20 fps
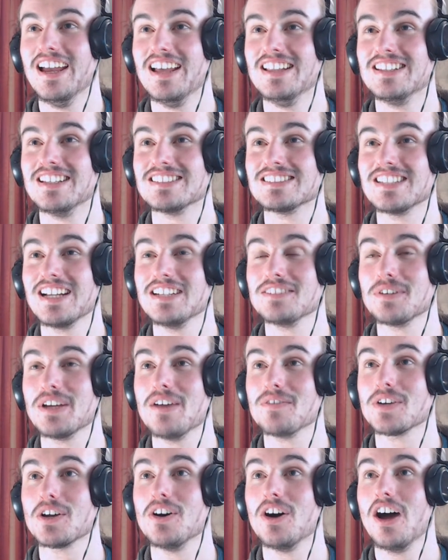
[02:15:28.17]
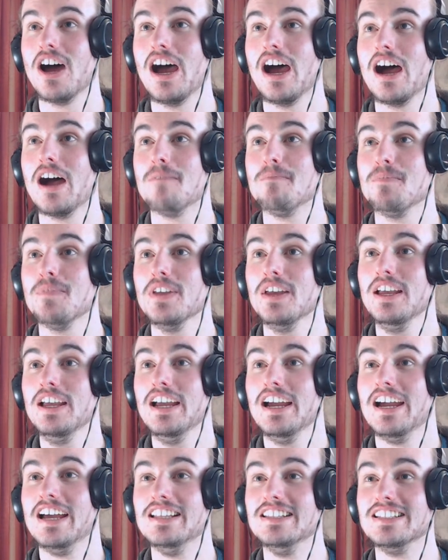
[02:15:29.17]
this stage. We have got
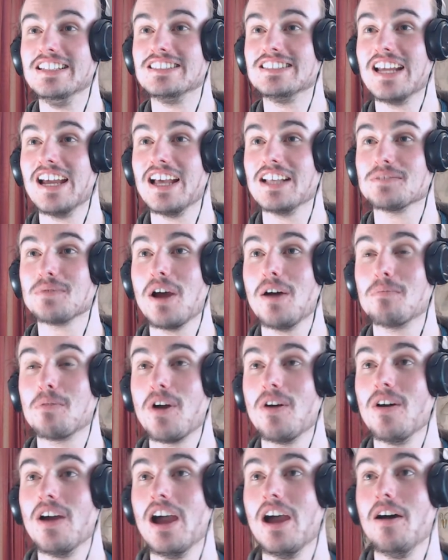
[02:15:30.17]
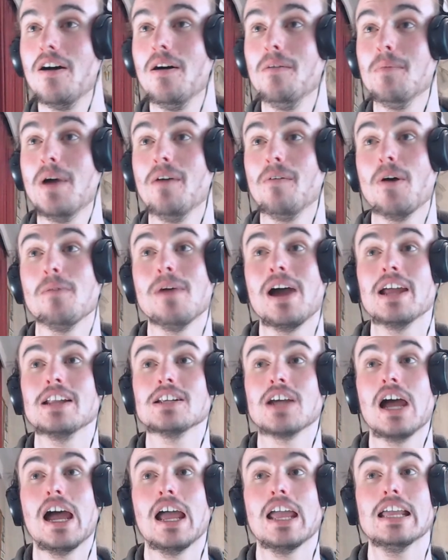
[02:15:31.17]
in the chat as well, bro. If I made
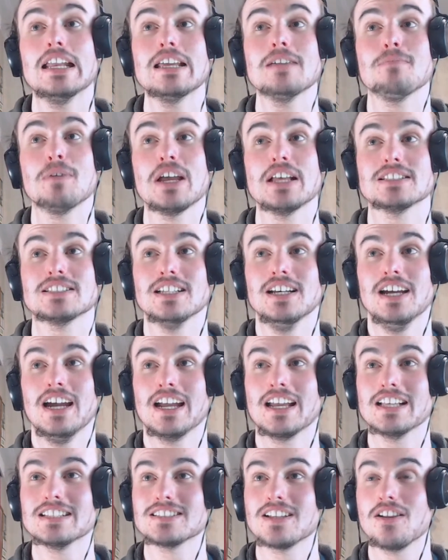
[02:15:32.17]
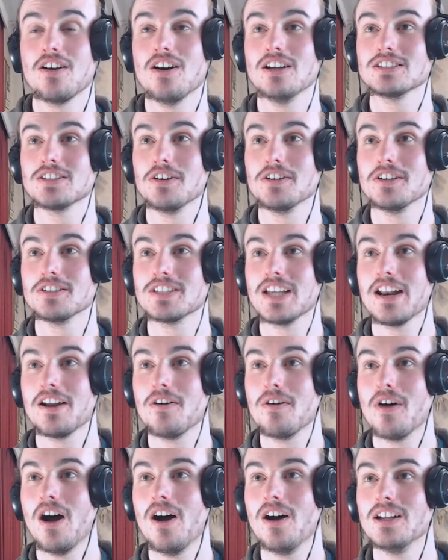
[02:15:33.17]
any bets against the Lions on your
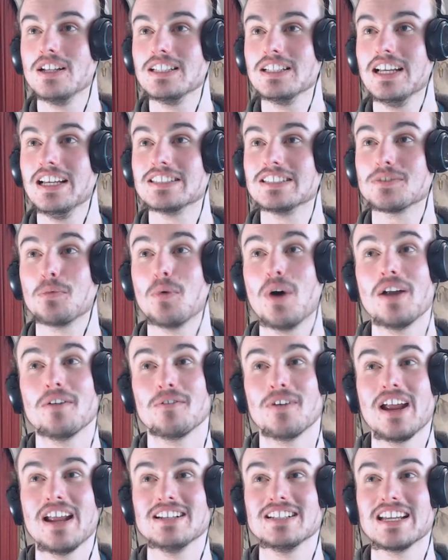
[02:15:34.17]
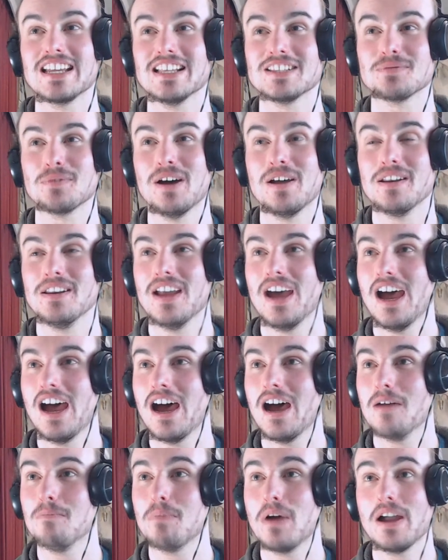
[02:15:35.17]
channel, it's £1 against
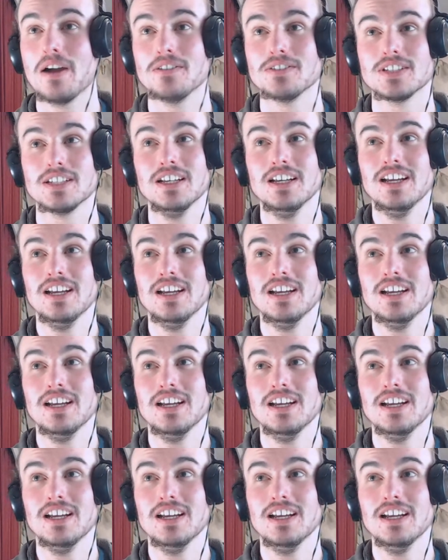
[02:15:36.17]
£1.